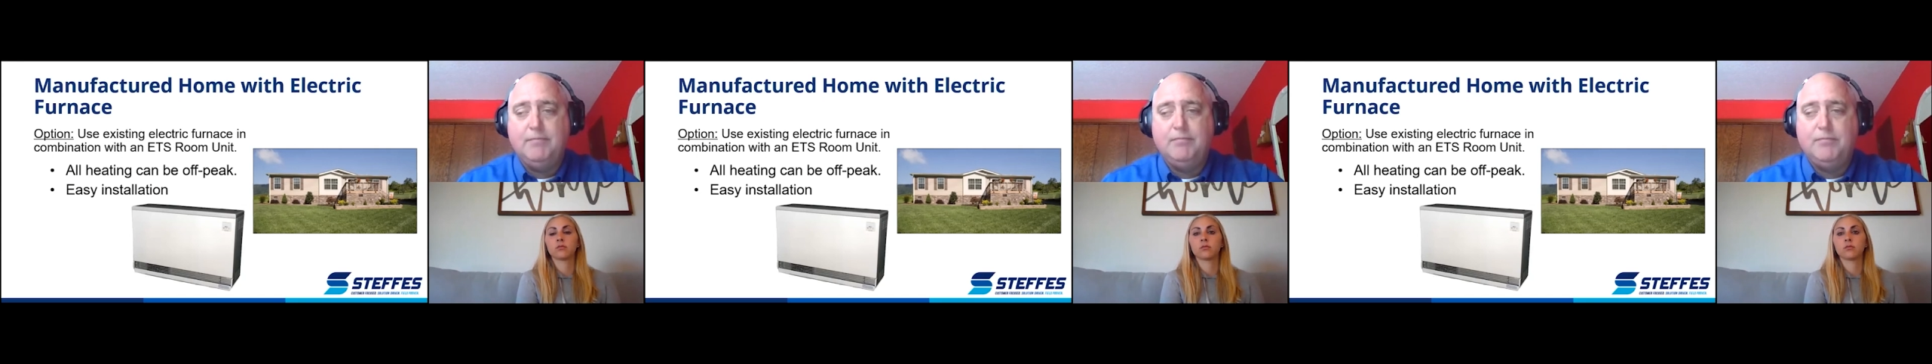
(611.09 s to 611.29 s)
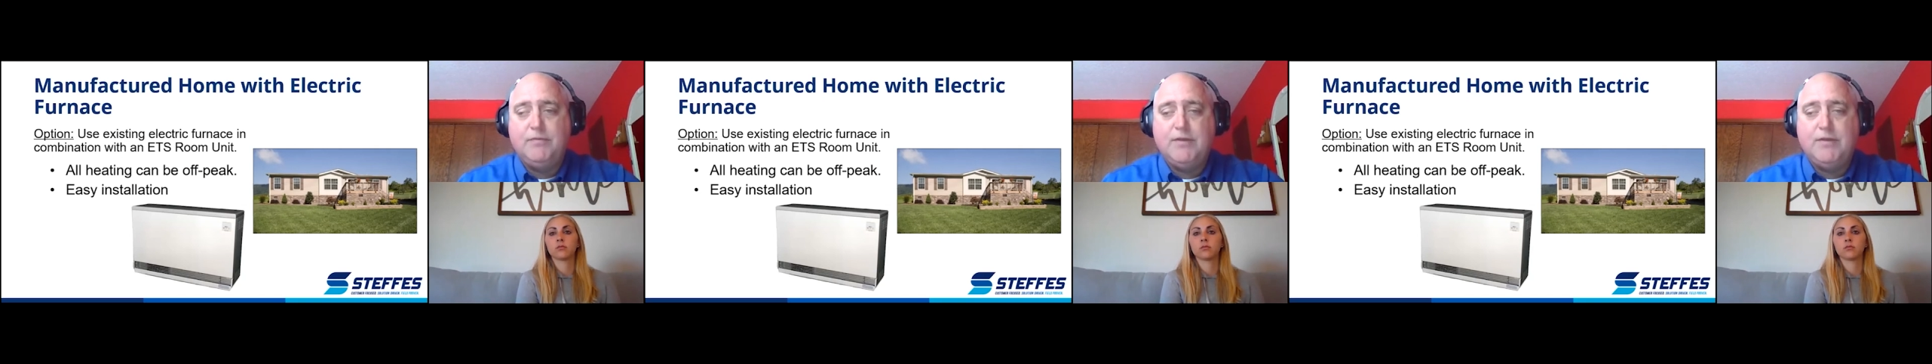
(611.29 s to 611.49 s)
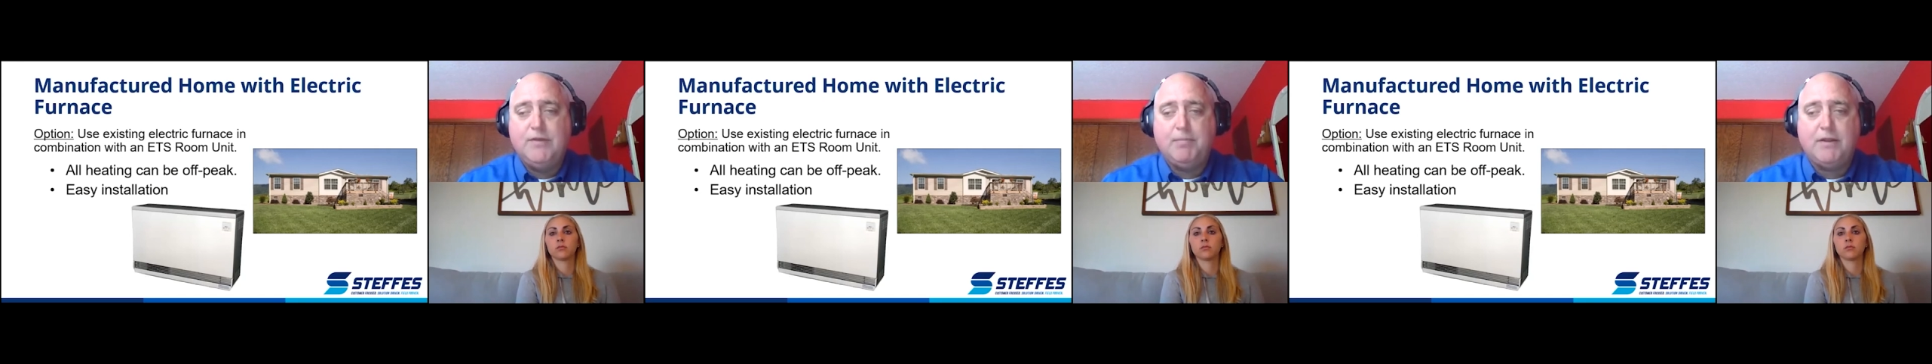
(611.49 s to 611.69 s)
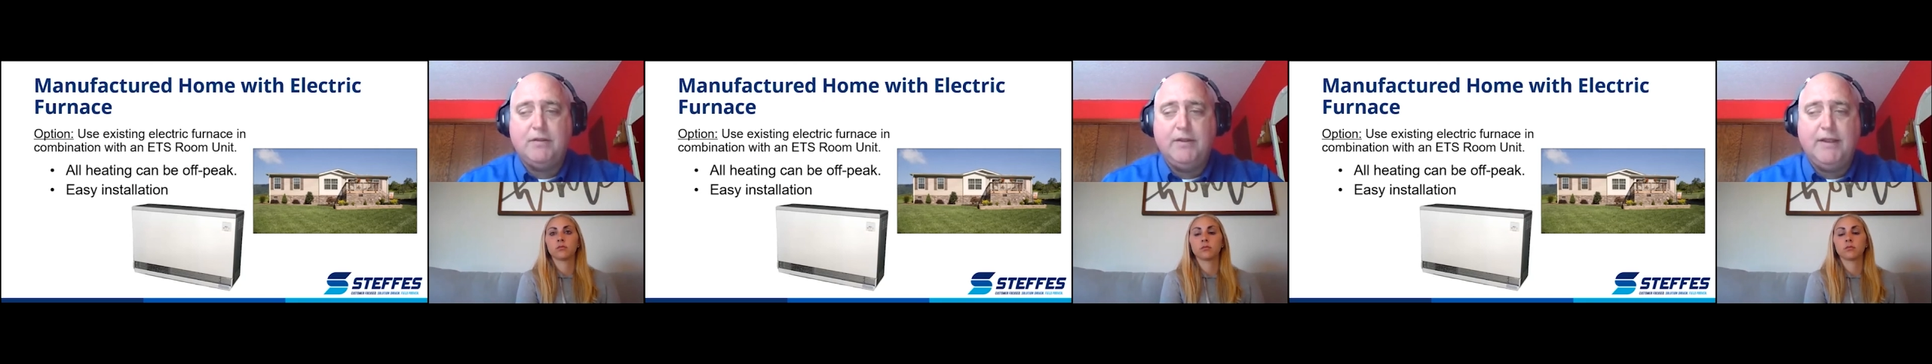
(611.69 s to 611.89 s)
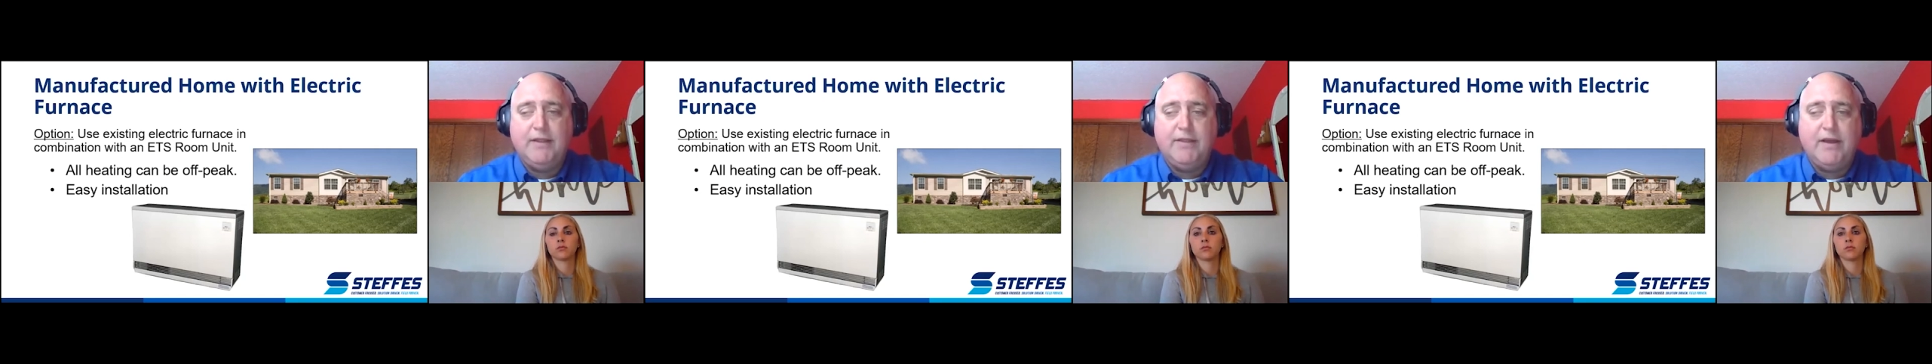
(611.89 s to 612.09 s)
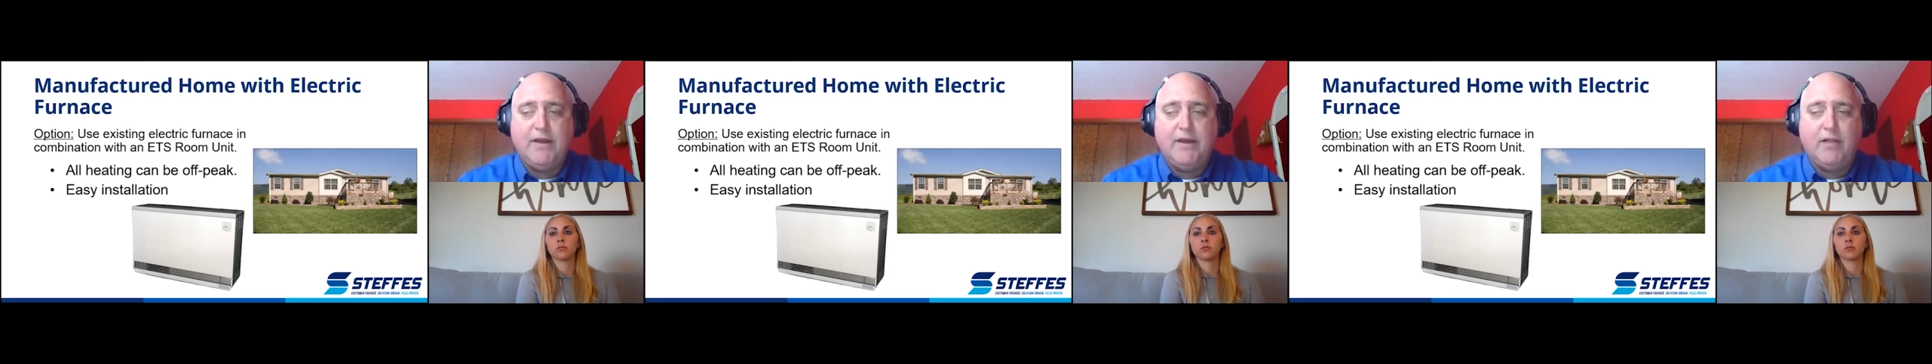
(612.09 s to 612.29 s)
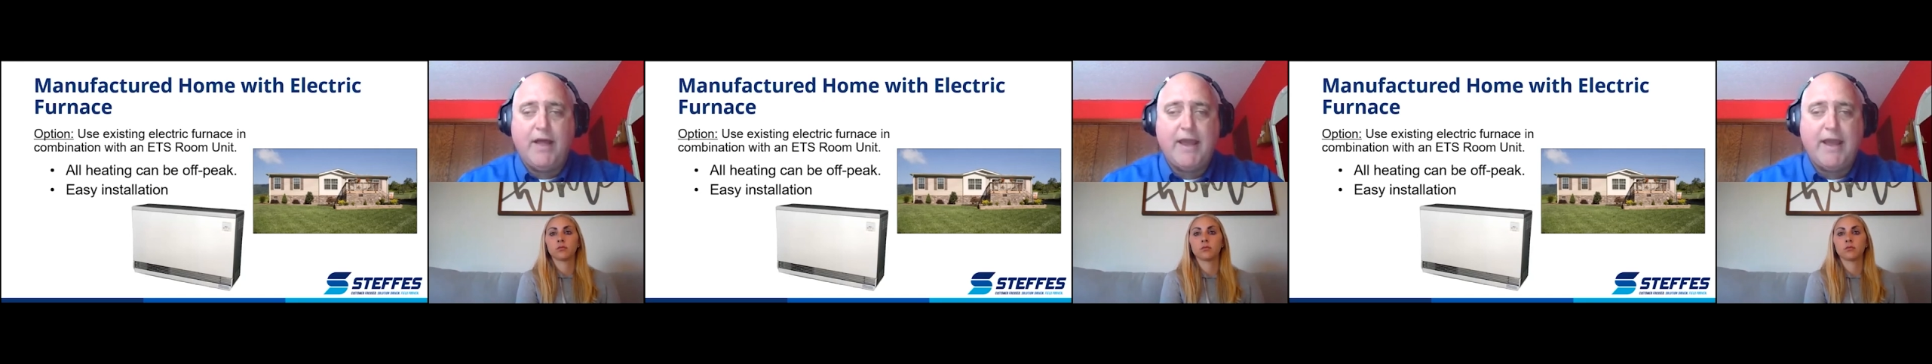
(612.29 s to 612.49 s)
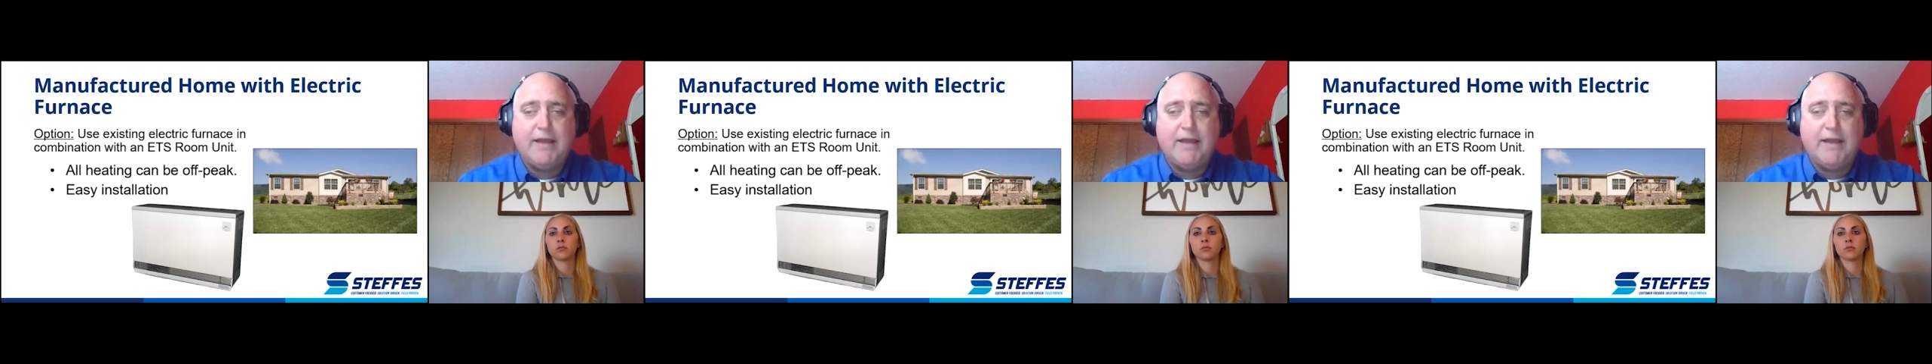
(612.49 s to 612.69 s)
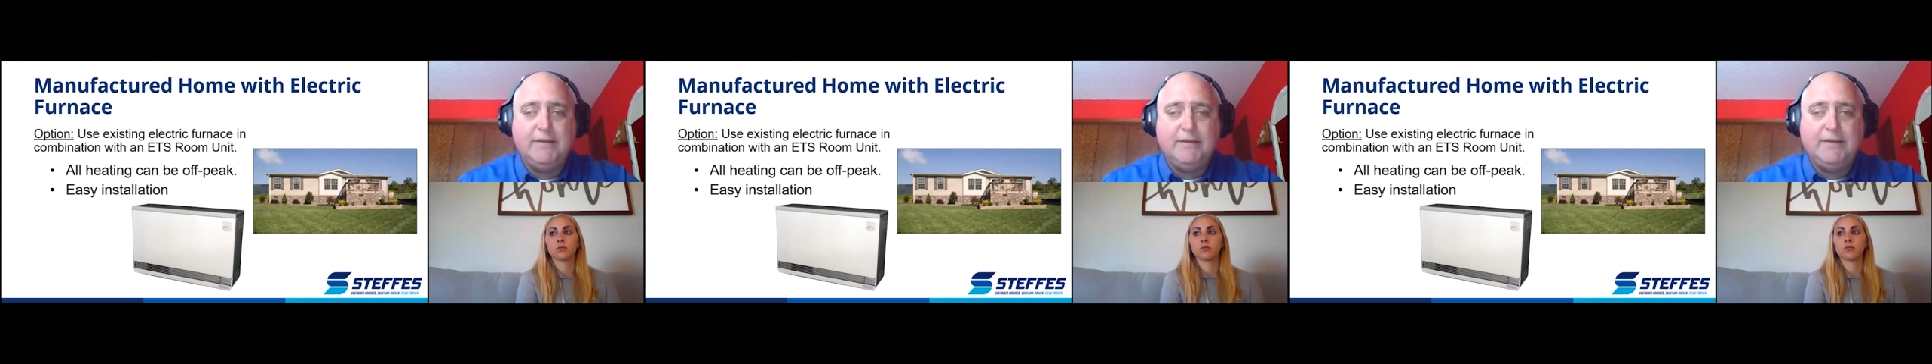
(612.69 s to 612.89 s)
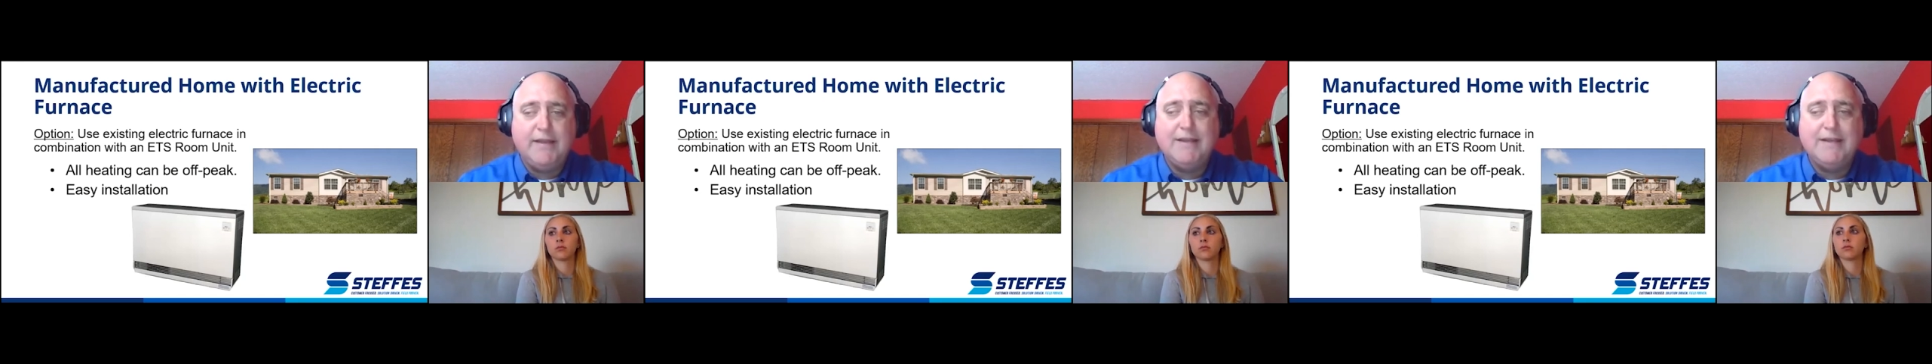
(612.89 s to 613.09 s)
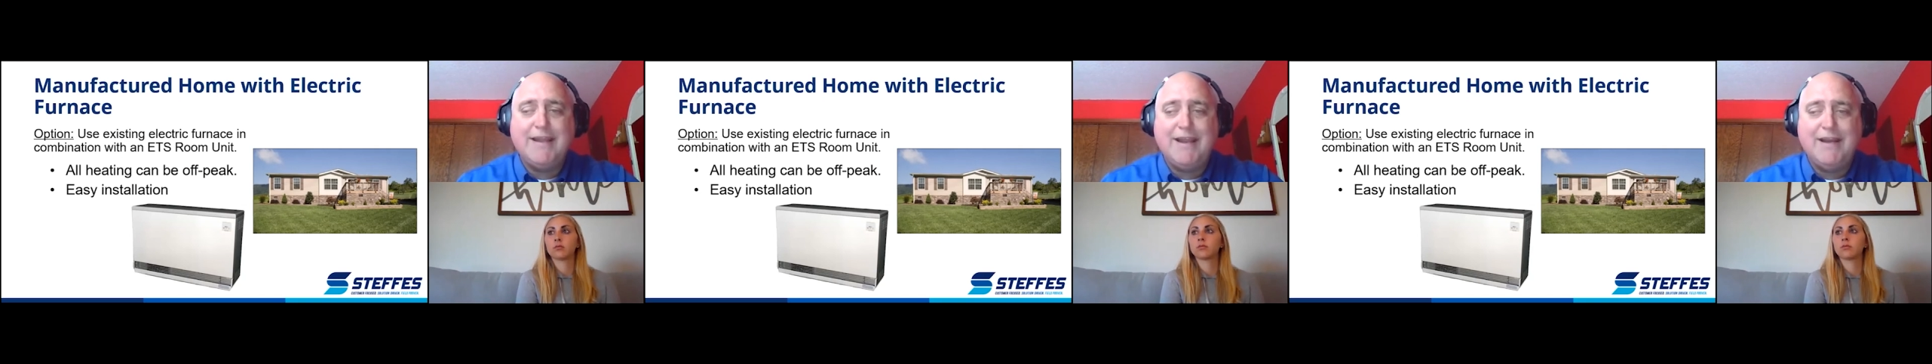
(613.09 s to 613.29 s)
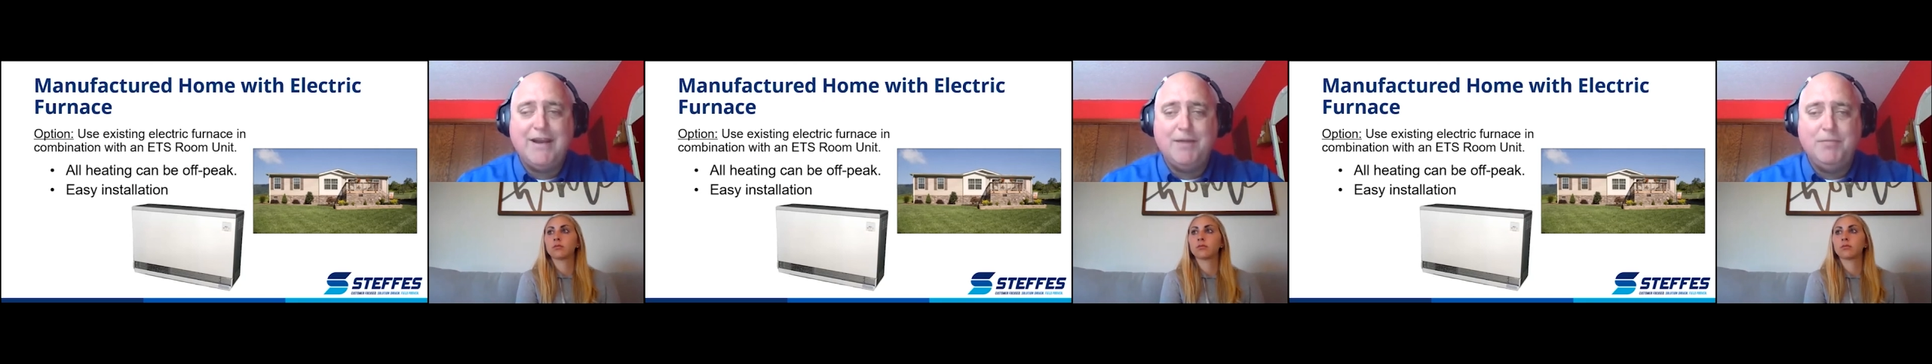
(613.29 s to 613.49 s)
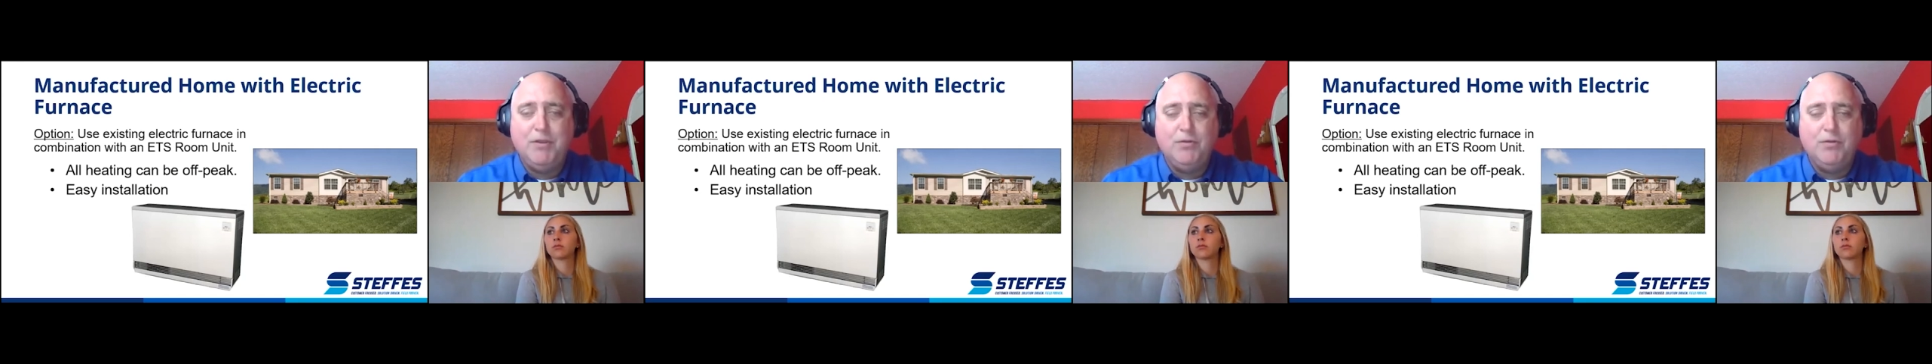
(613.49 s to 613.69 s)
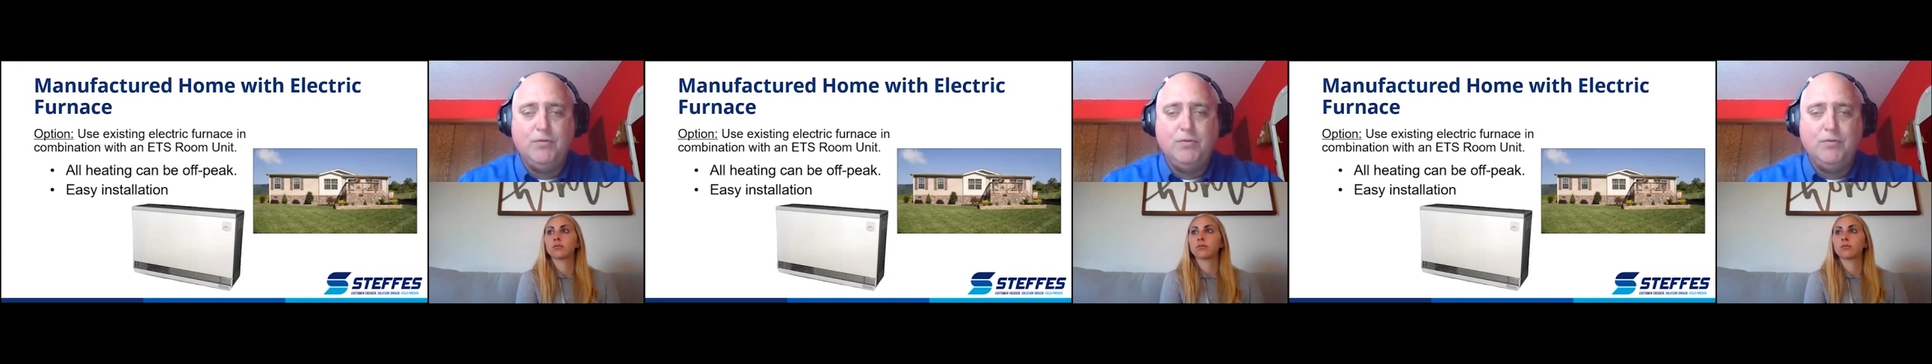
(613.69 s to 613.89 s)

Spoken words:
typically they'll add 10 kW